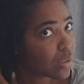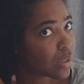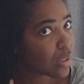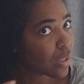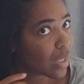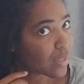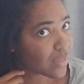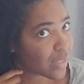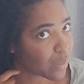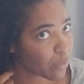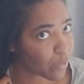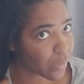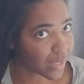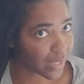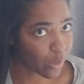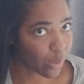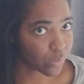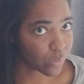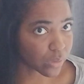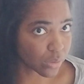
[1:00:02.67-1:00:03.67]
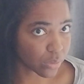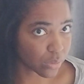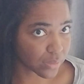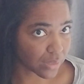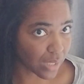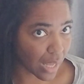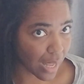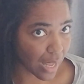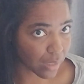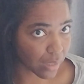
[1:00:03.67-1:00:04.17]
Then I'm gonna get one of those
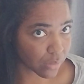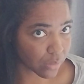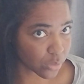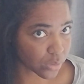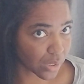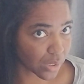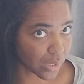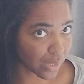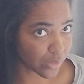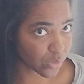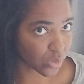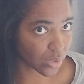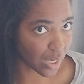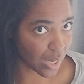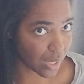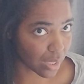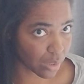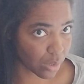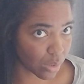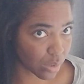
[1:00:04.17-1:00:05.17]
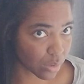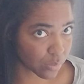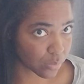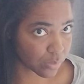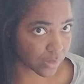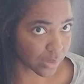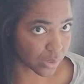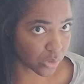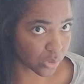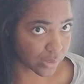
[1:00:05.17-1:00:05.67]
electric hot combs
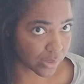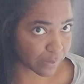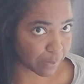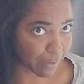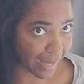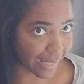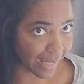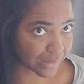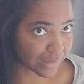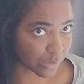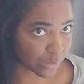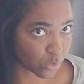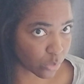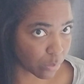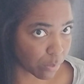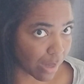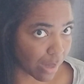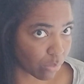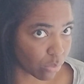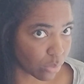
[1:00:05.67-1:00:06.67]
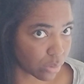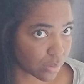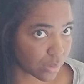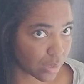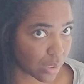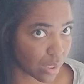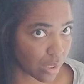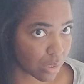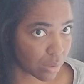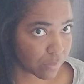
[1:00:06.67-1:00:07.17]
and just pass through my roots
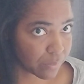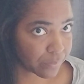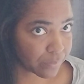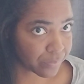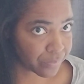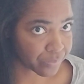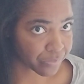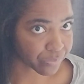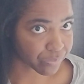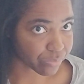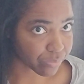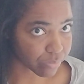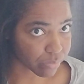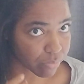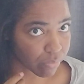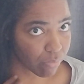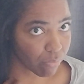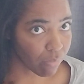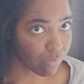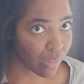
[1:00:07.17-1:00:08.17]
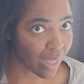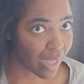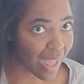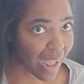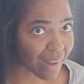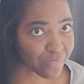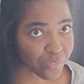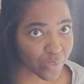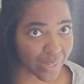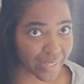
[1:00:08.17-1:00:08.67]
again
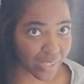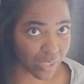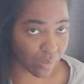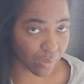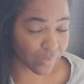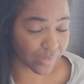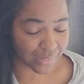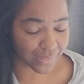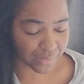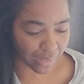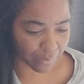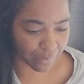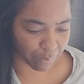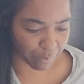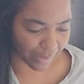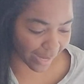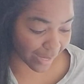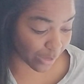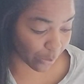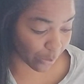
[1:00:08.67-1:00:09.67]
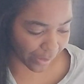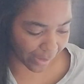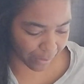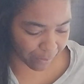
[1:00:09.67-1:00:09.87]
after I get all this done. But anyway,